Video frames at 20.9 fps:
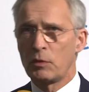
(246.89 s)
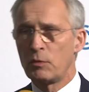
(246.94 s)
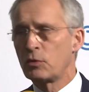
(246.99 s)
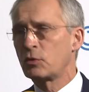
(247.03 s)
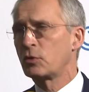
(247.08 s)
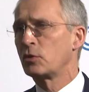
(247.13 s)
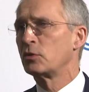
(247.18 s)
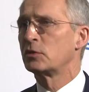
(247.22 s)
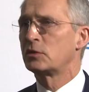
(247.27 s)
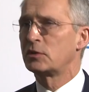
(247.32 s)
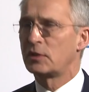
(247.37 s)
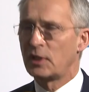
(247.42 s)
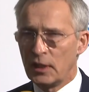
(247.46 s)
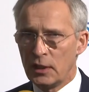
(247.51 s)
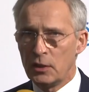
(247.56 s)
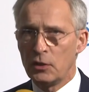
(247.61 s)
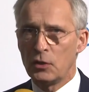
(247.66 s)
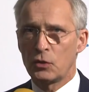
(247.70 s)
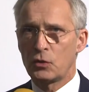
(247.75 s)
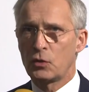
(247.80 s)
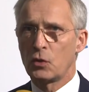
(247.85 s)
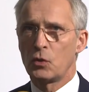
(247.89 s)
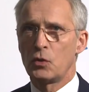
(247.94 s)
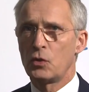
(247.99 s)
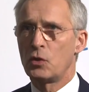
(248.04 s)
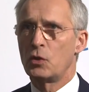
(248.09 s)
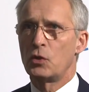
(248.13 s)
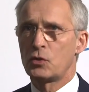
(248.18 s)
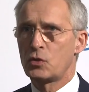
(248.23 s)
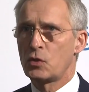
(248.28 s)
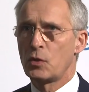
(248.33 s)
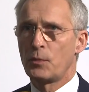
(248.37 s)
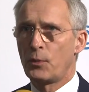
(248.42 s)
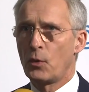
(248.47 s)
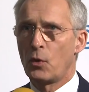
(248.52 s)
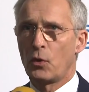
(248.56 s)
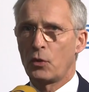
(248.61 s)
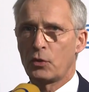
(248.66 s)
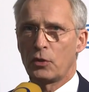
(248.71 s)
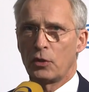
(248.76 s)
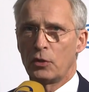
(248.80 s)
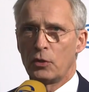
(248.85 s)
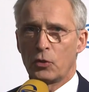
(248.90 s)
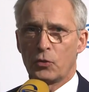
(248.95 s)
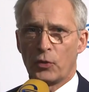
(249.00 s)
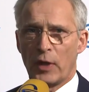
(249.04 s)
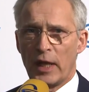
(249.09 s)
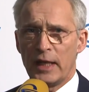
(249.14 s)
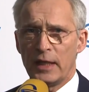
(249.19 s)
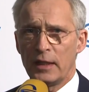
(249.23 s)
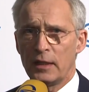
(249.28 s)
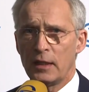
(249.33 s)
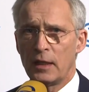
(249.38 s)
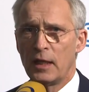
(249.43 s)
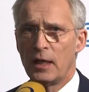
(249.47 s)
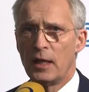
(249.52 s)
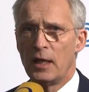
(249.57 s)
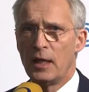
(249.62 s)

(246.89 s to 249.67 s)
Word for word: We will continue to support Ukraine,